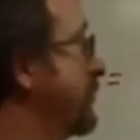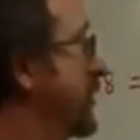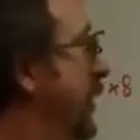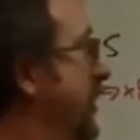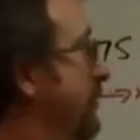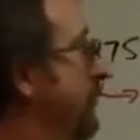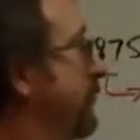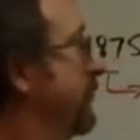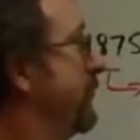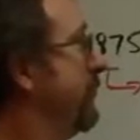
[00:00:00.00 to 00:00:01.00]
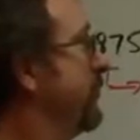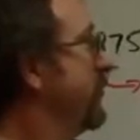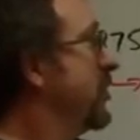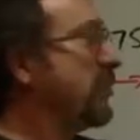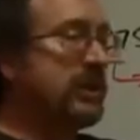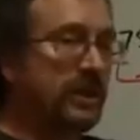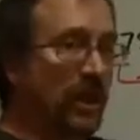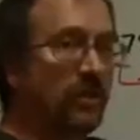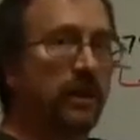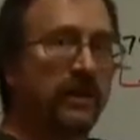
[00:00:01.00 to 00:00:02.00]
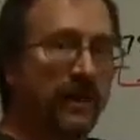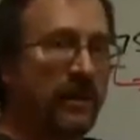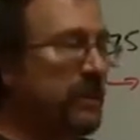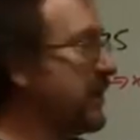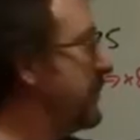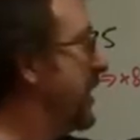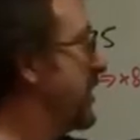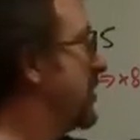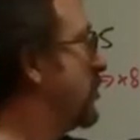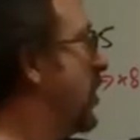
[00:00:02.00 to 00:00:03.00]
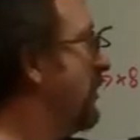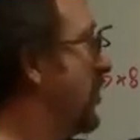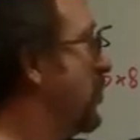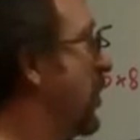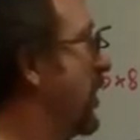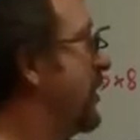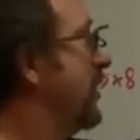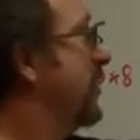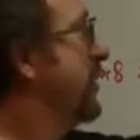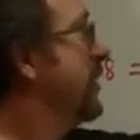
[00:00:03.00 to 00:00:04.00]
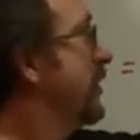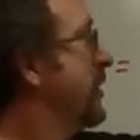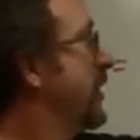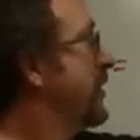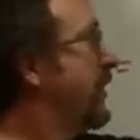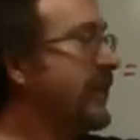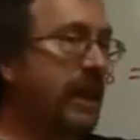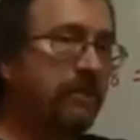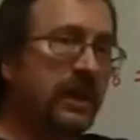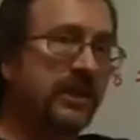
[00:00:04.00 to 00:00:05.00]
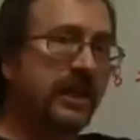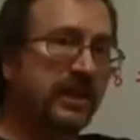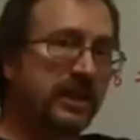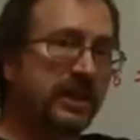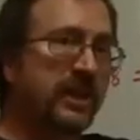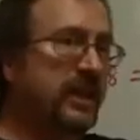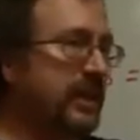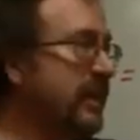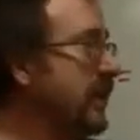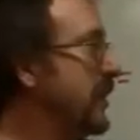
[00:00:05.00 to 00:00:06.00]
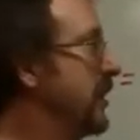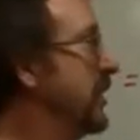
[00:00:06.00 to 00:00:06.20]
Okay. So we start by dividing by the base. 1201, divide that by 16,